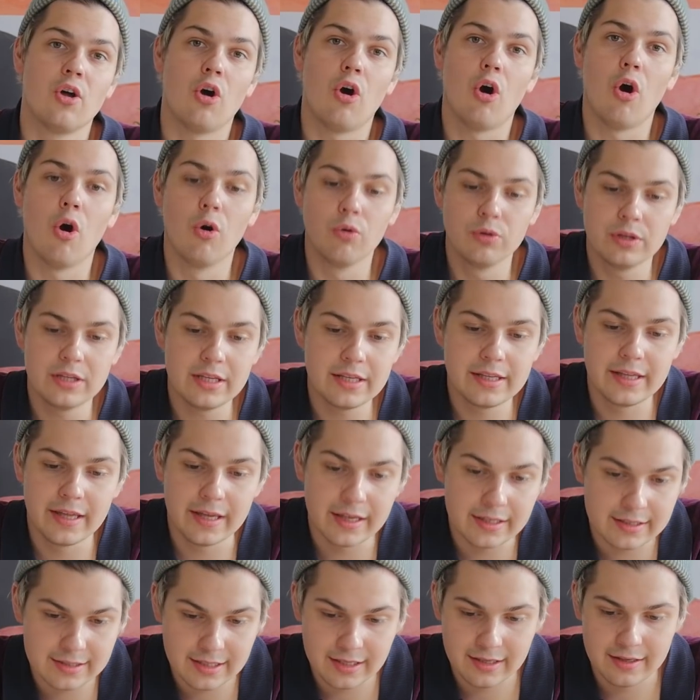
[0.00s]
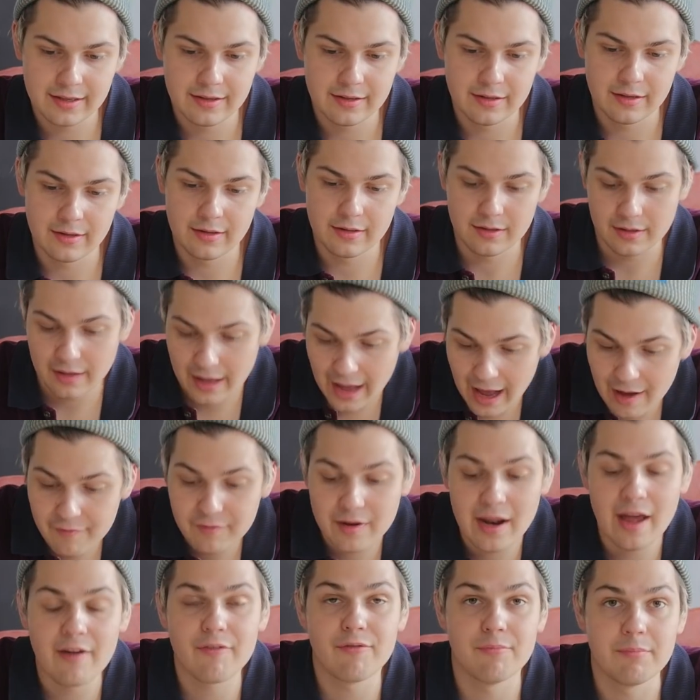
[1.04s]
only get half
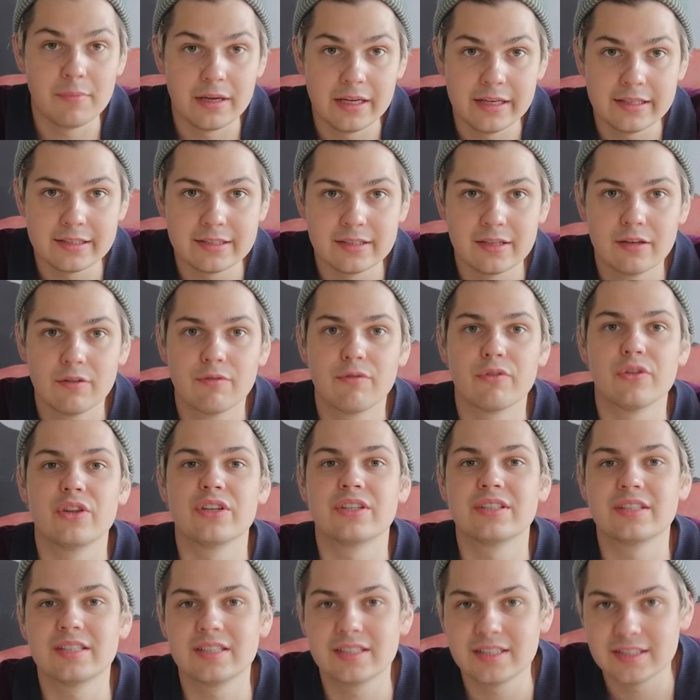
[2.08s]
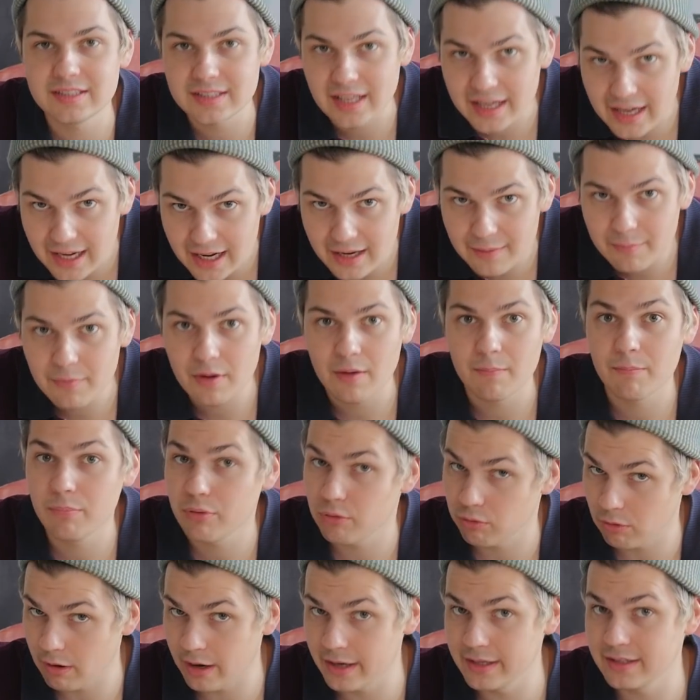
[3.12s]
and half meat for the same
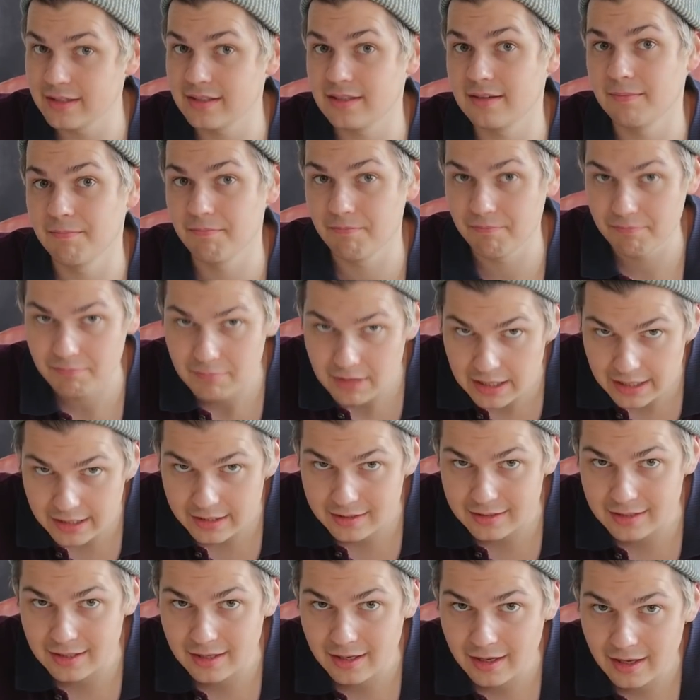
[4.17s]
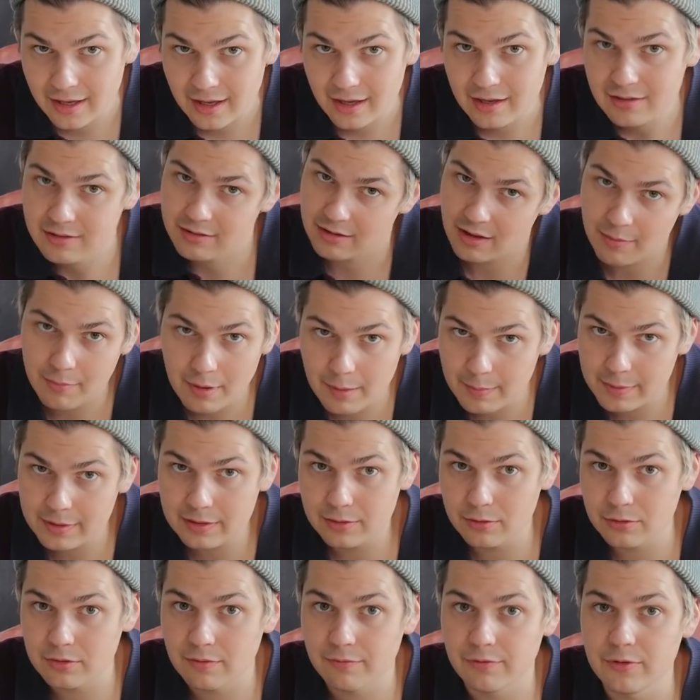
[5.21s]
priced meat. Now that might be a
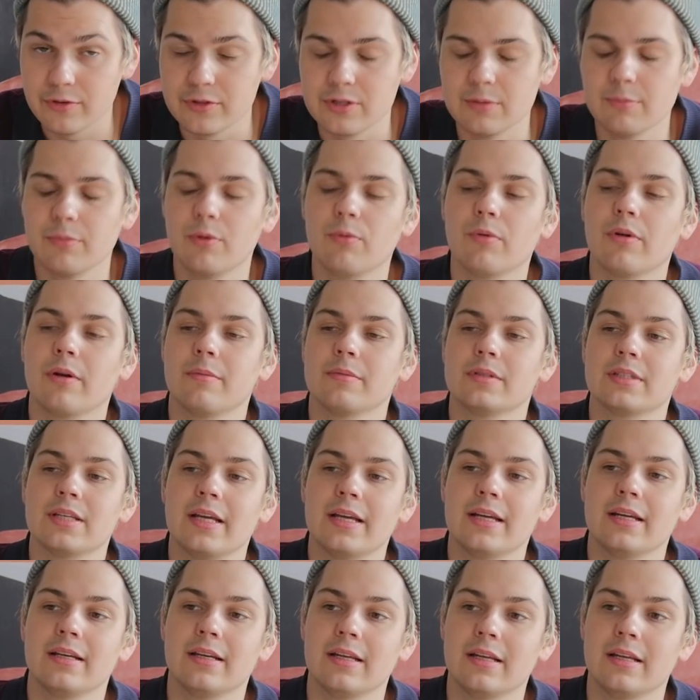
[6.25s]
little confusing, but what I'm saying